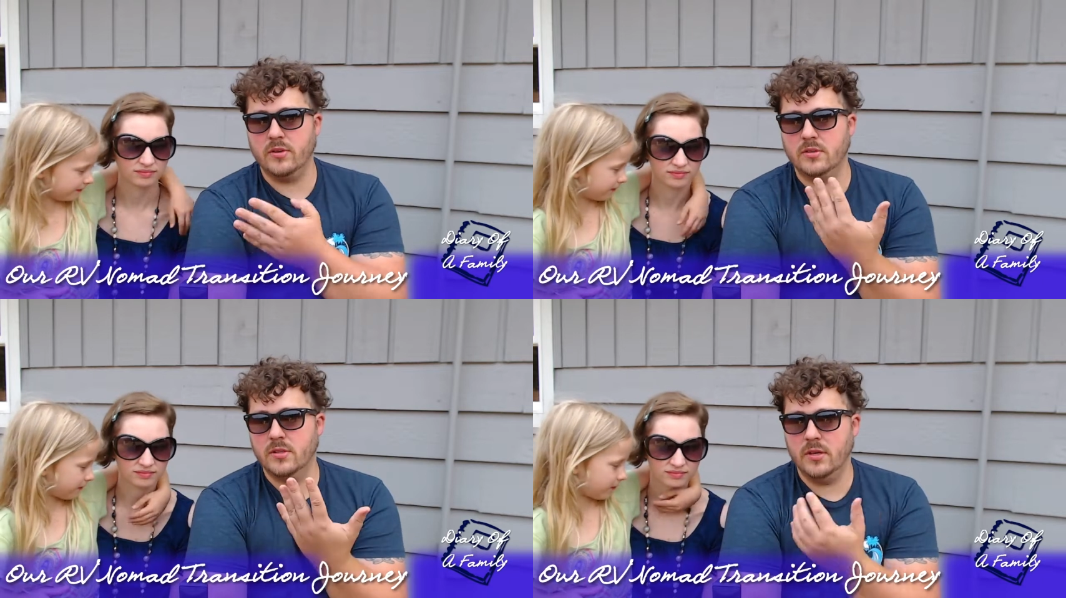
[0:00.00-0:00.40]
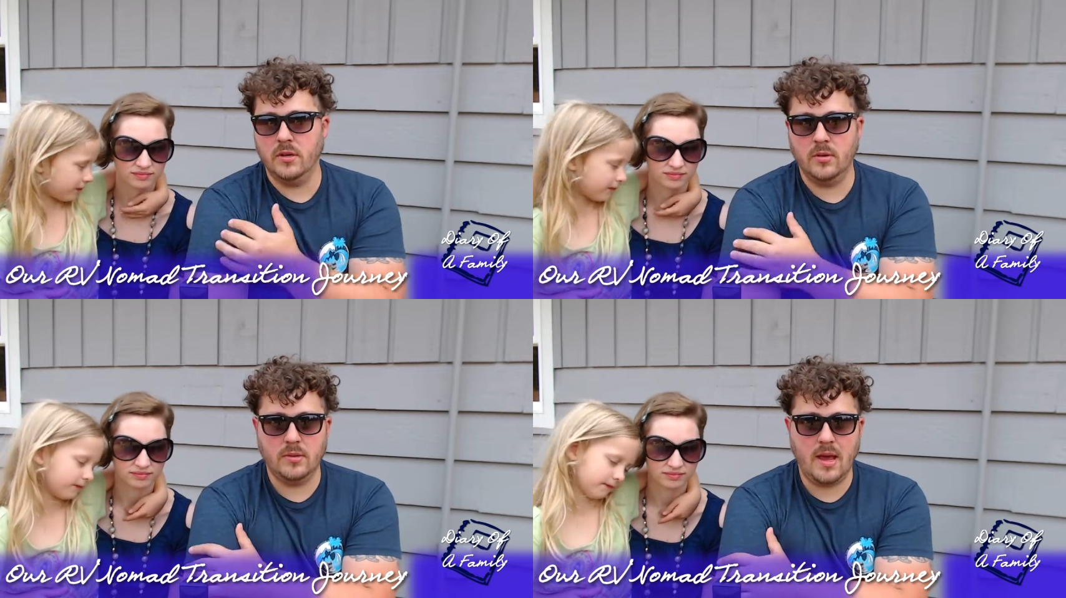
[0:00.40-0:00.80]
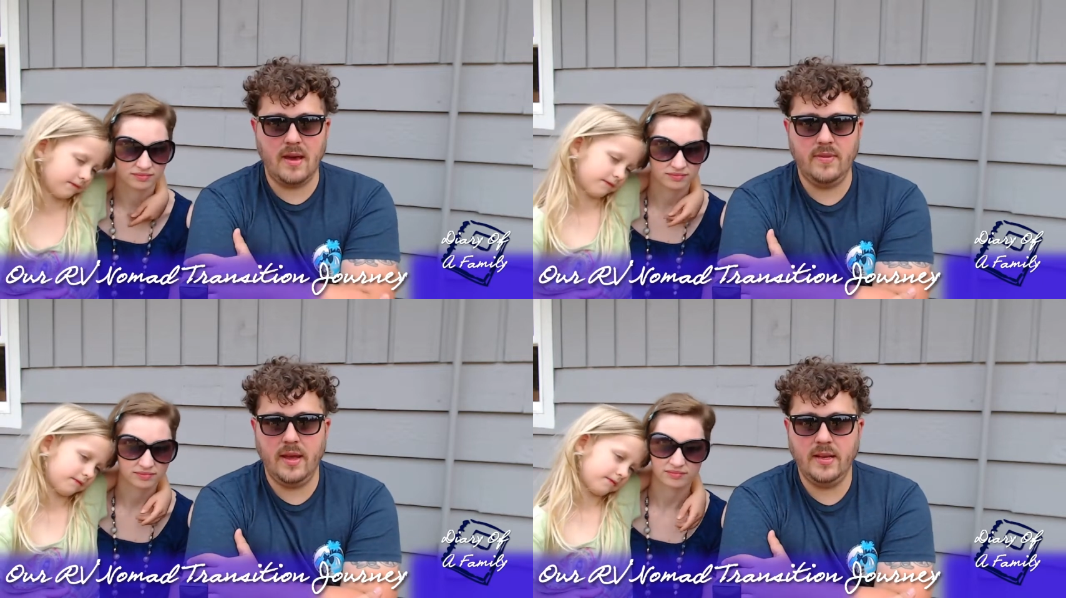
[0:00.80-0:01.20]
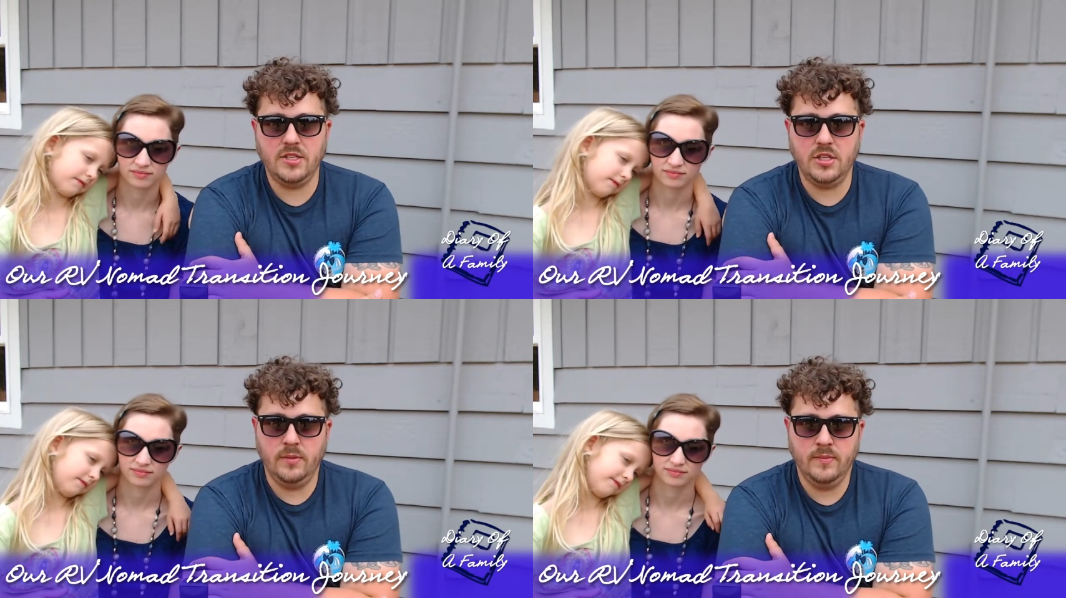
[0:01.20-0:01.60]
Speaker 1: so you don't have that
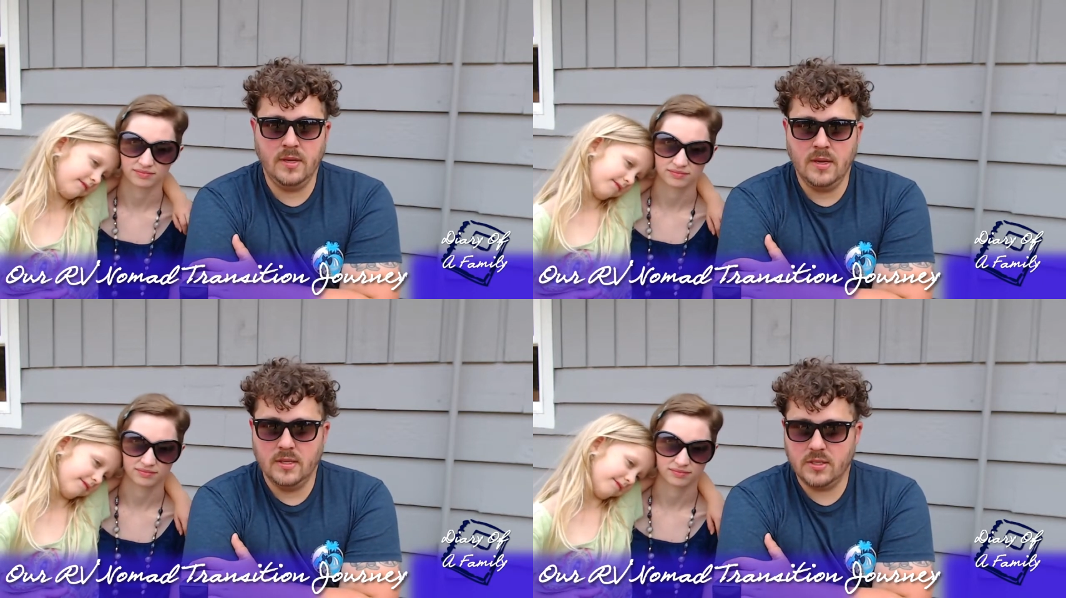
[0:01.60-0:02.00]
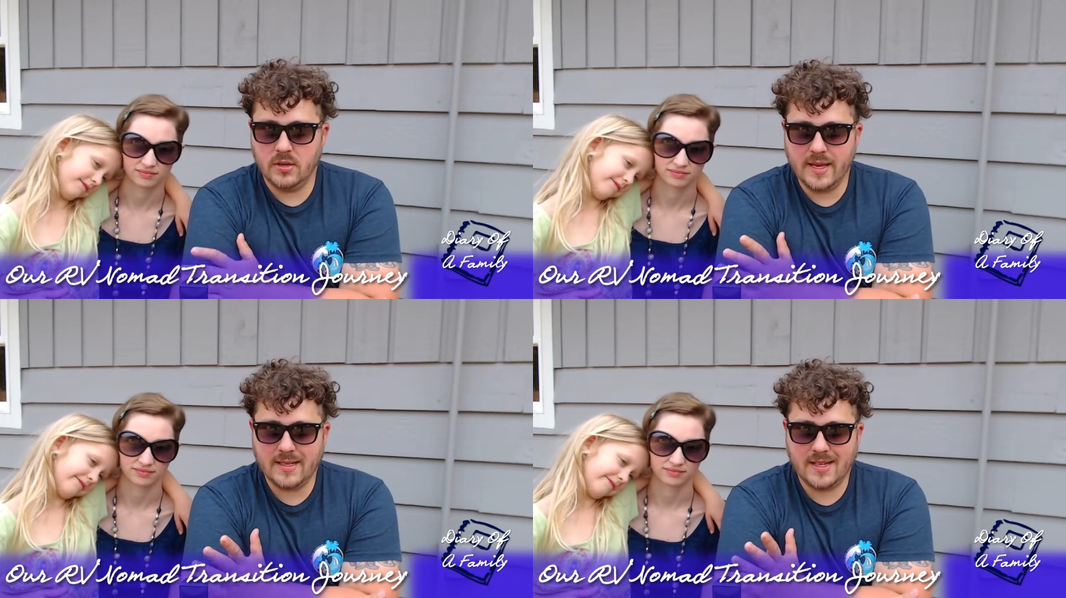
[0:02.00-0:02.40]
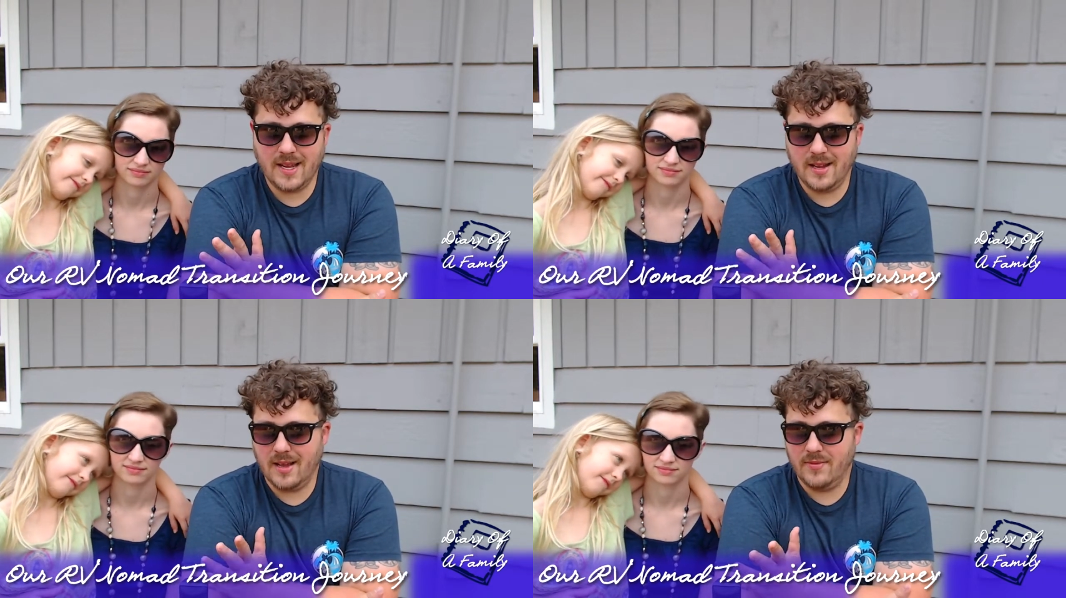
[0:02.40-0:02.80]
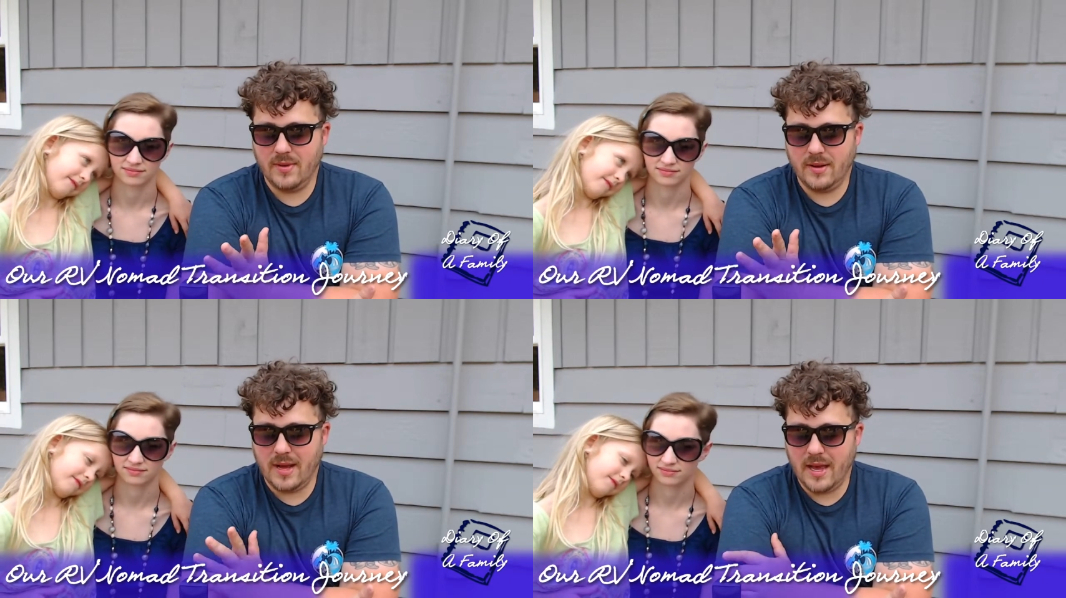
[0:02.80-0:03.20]
issue. So that's kind of,
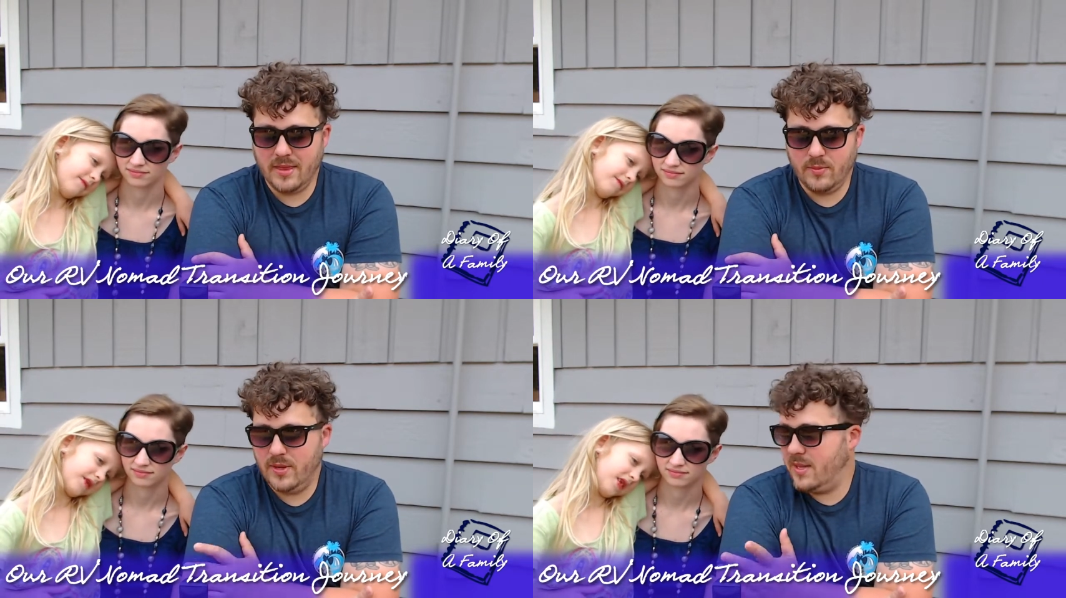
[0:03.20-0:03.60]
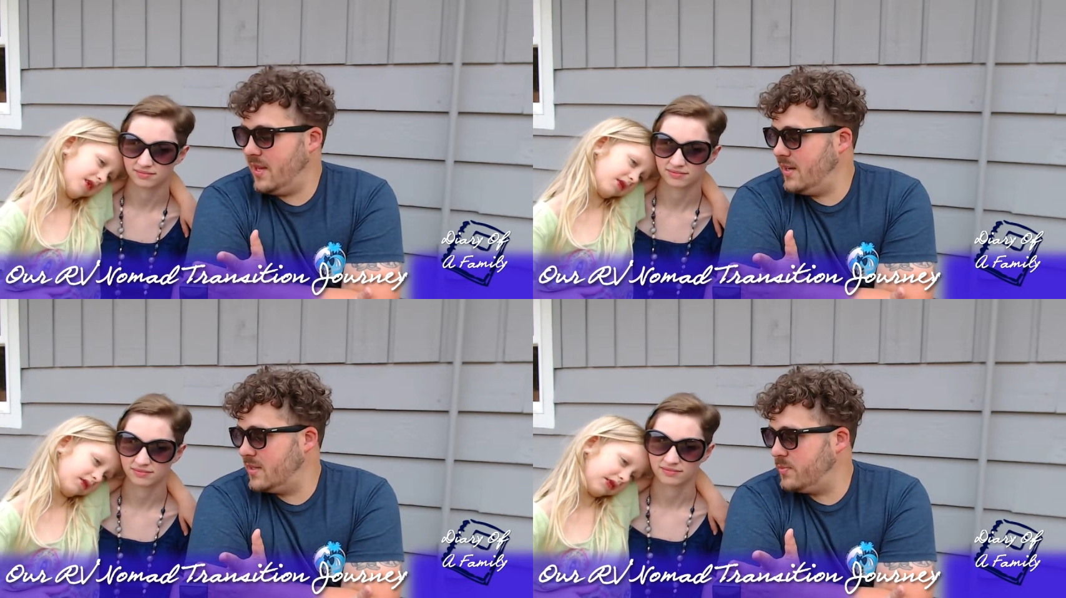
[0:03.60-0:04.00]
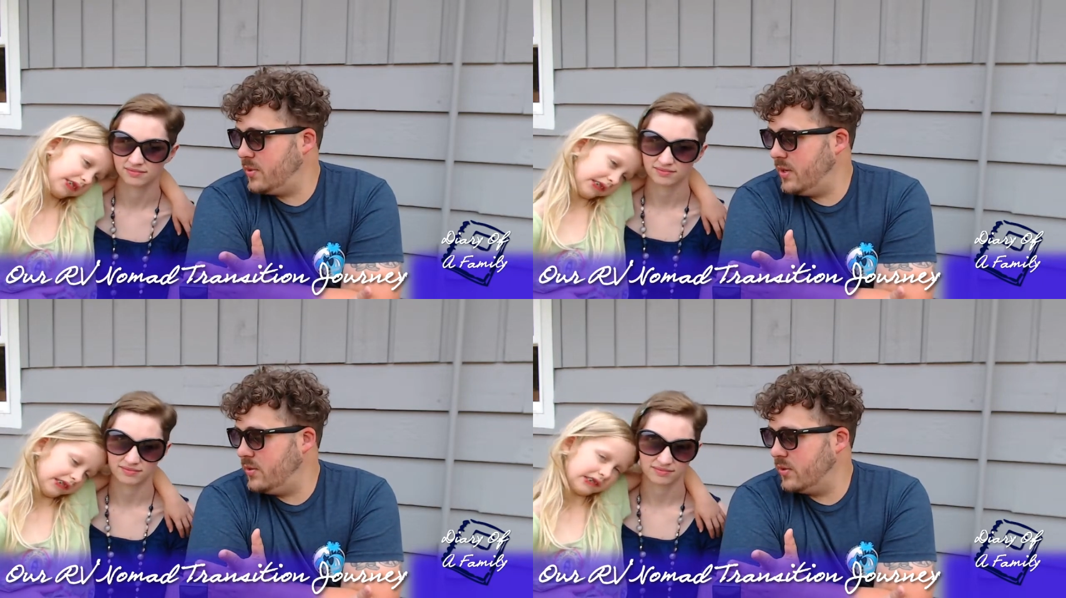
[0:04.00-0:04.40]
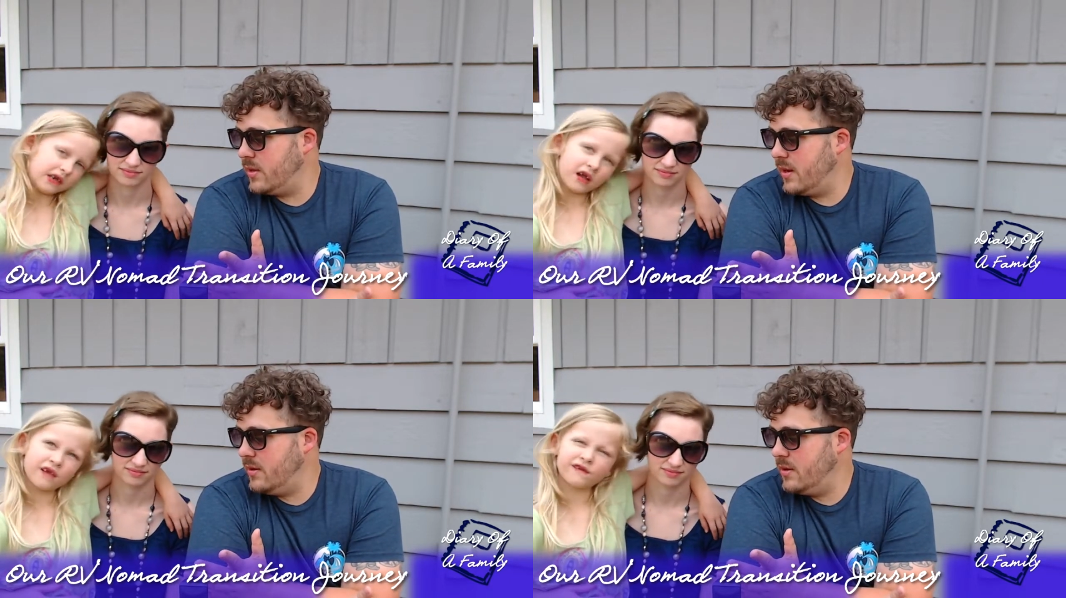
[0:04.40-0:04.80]
I think we think is a pretty cool
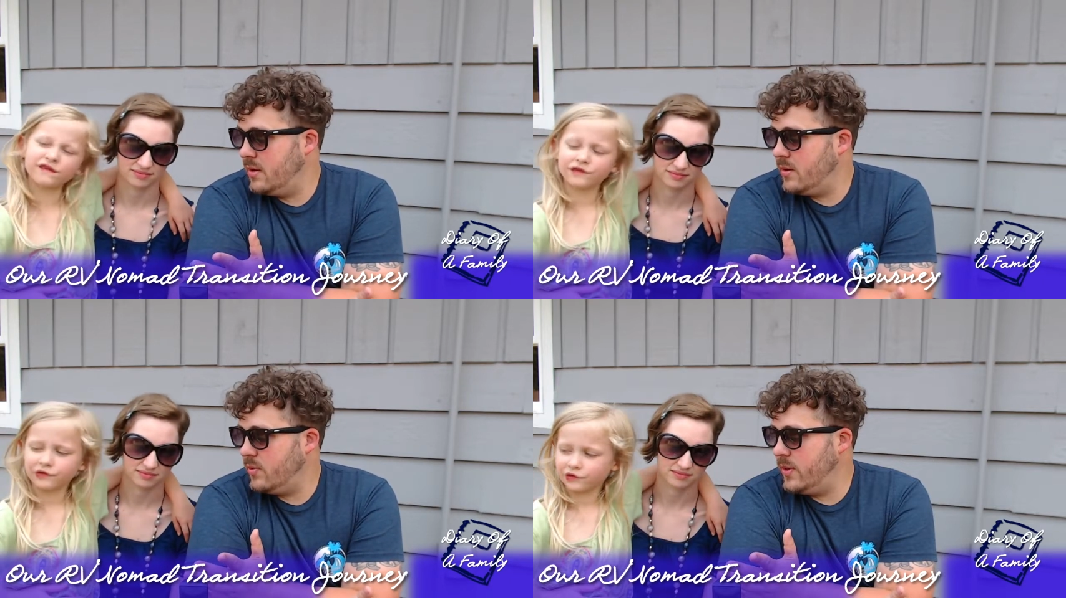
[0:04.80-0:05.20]
thing. We